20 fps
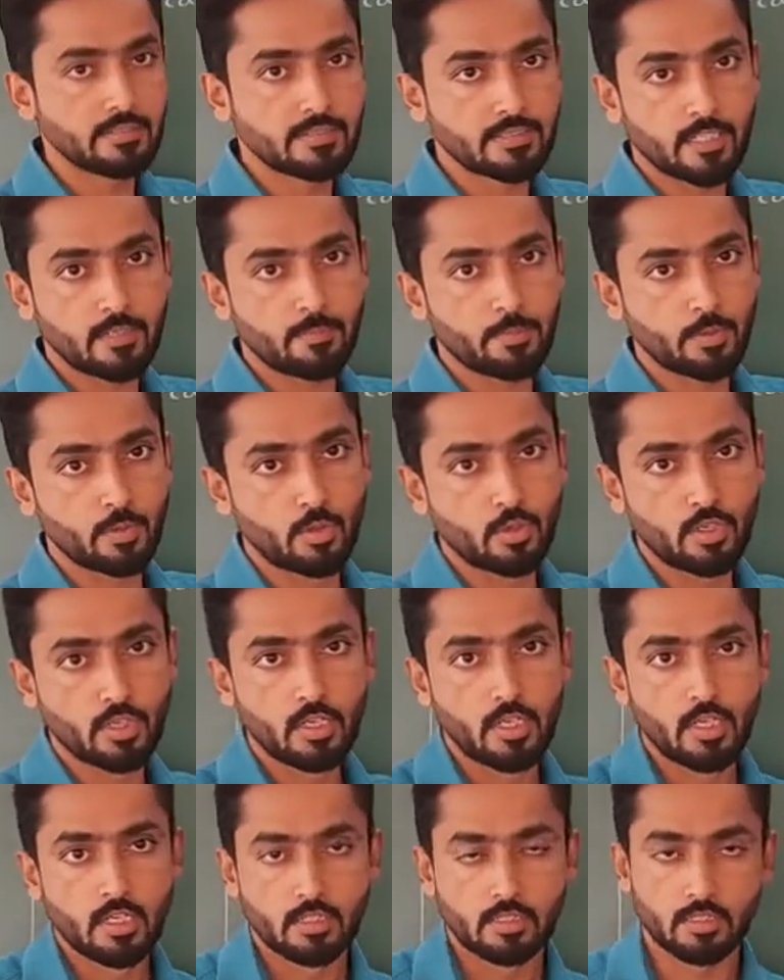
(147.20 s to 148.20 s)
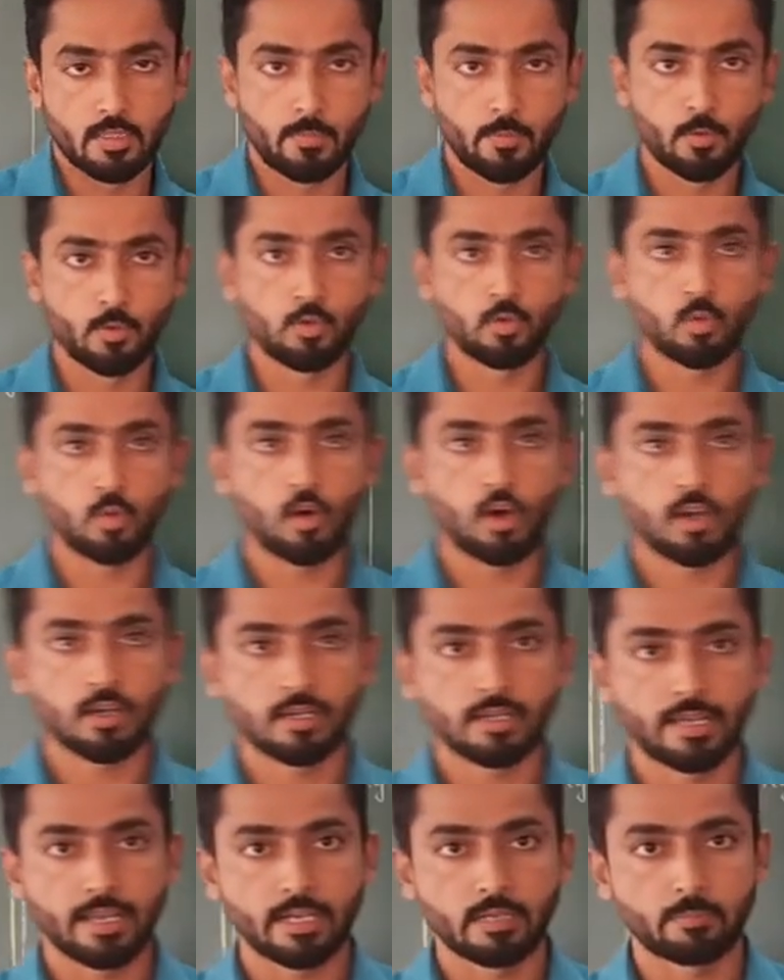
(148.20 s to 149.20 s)
dehiscent fruit, the fruit
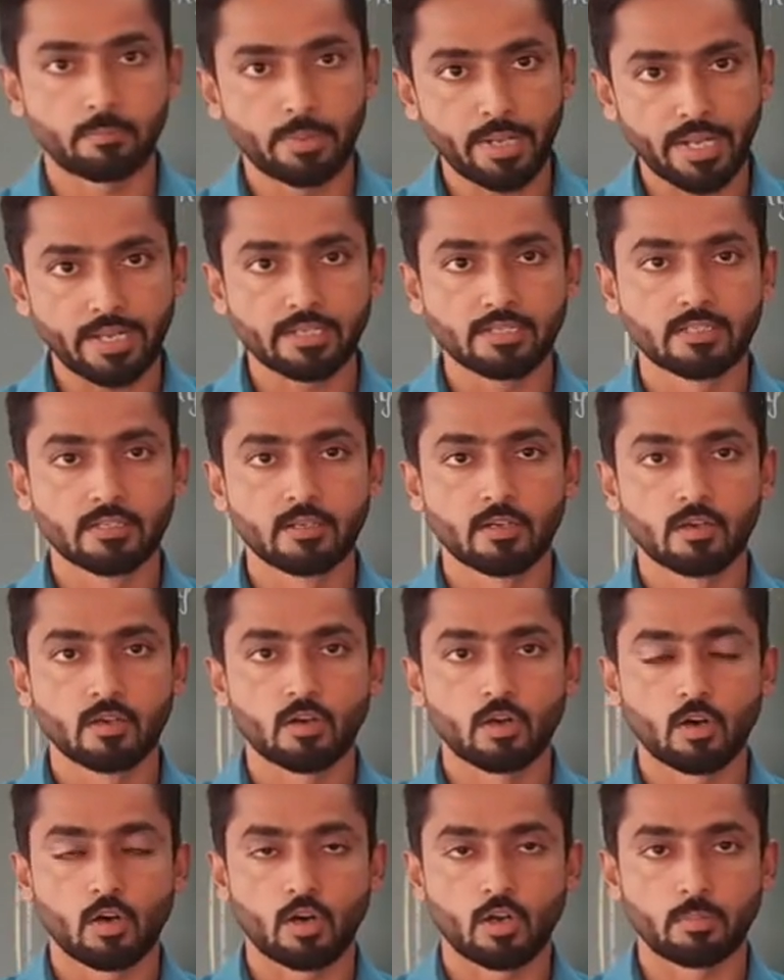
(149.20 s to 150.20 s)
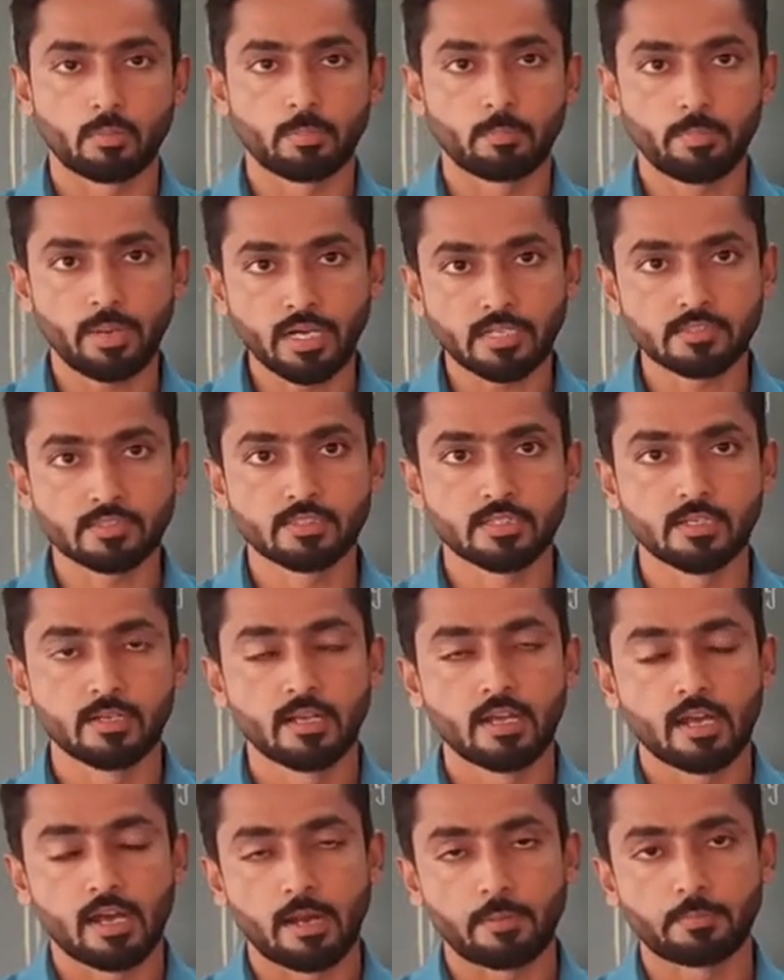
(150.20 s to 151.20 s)
wall get break or burst
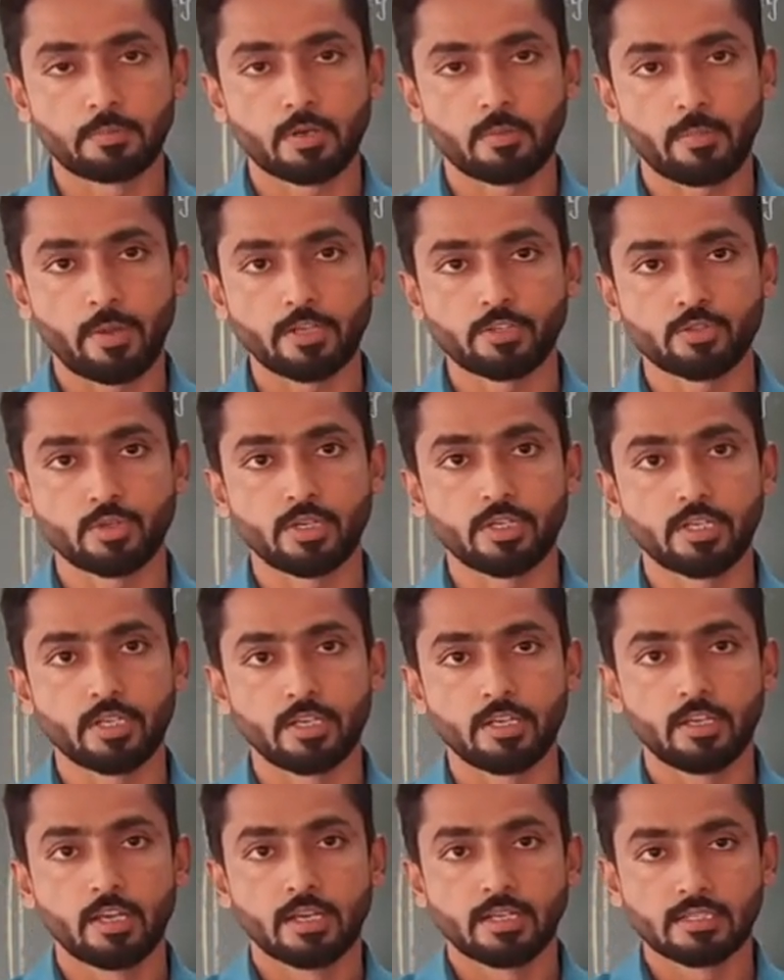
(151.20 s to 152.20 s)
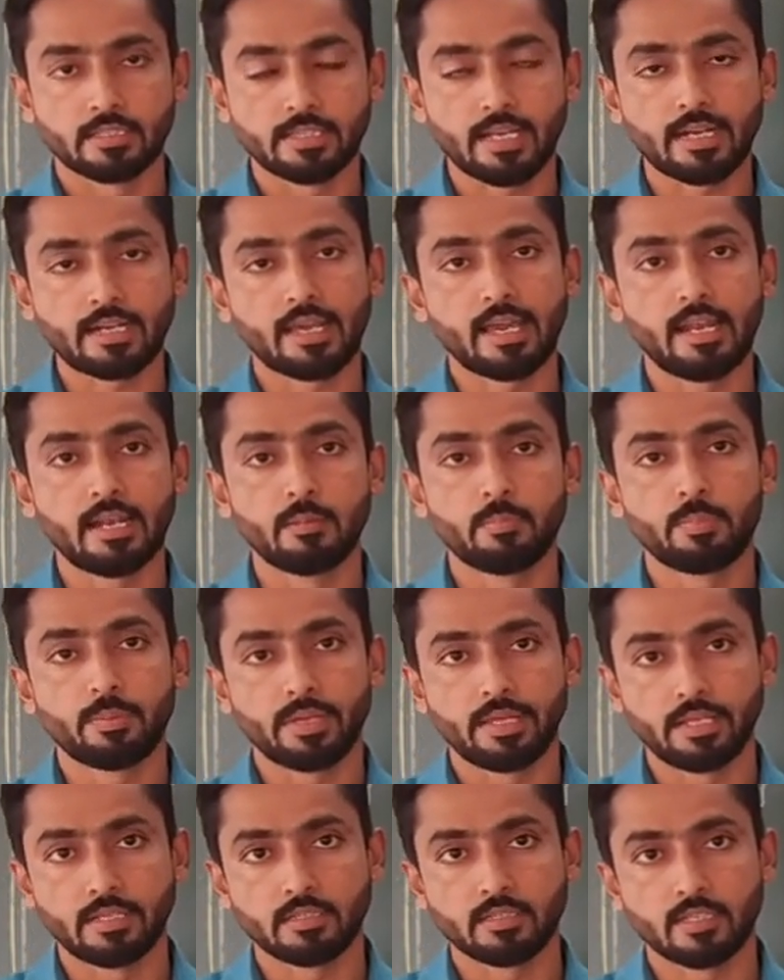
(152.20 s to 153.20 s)
after maturity, that help
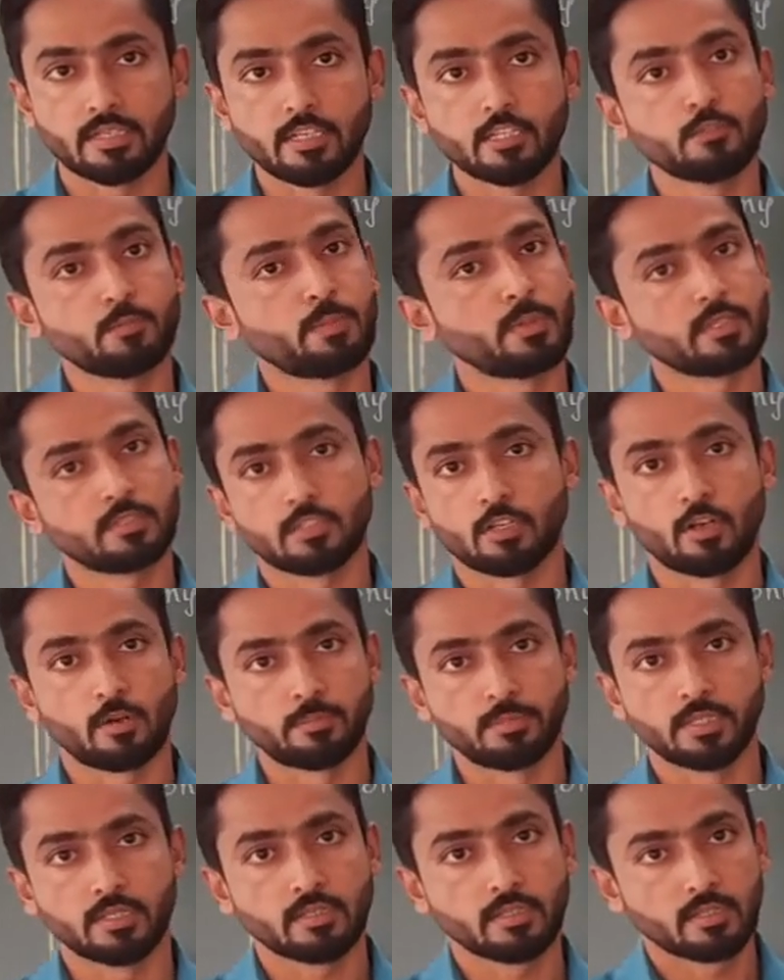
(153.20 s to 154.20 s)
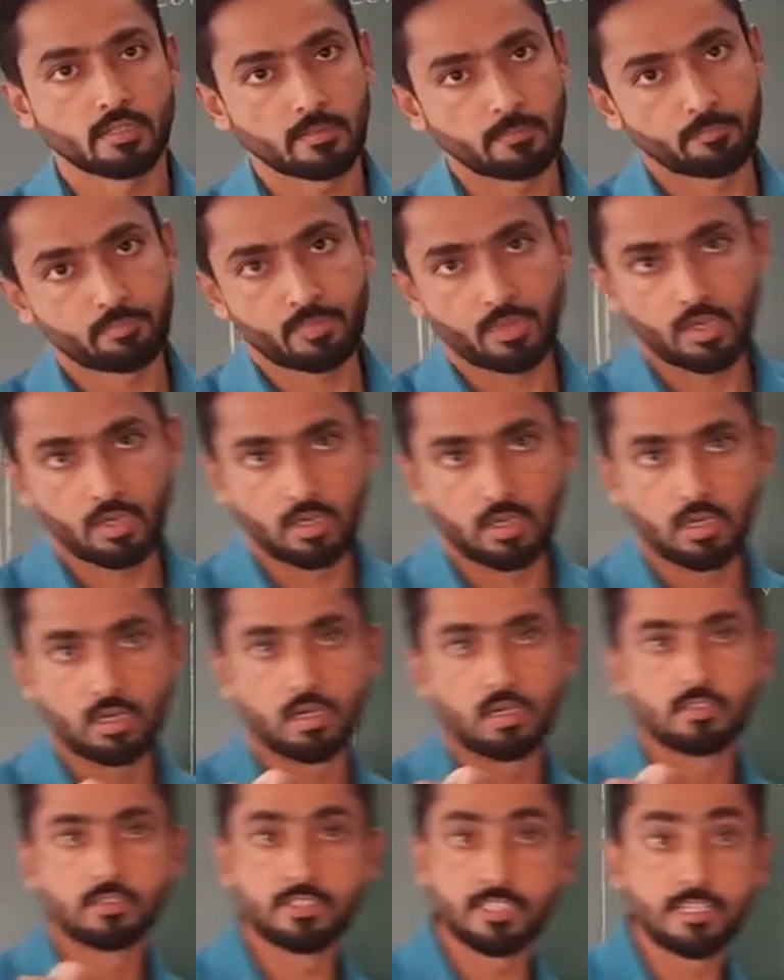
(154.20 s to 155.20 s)
in the dispersal of the
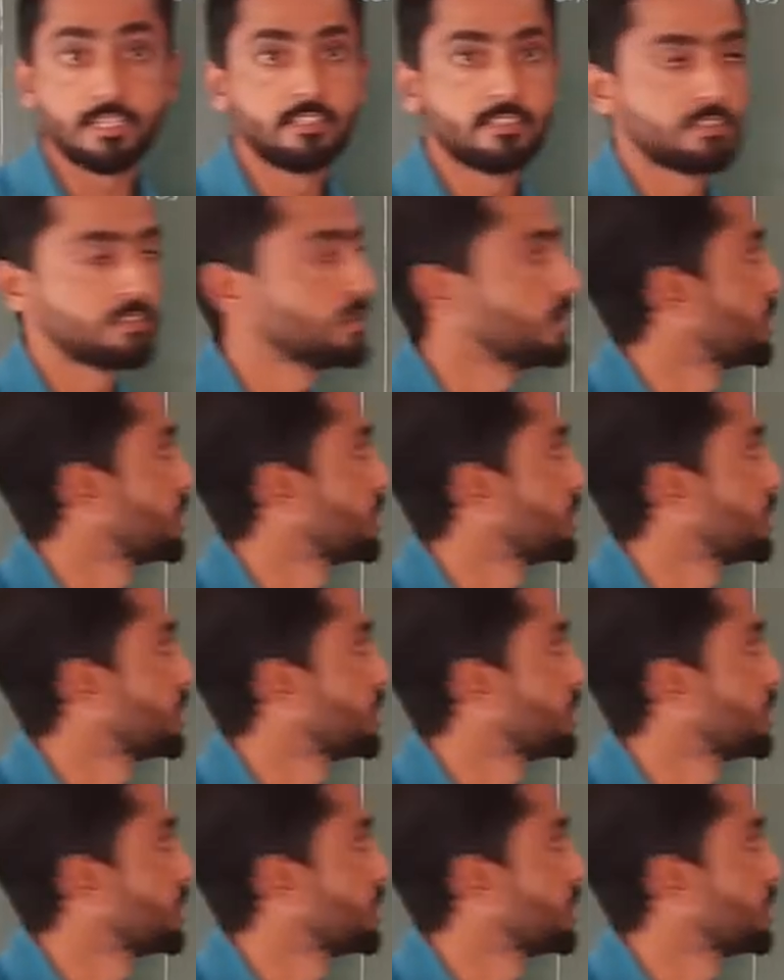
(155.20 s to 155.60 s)
seeds.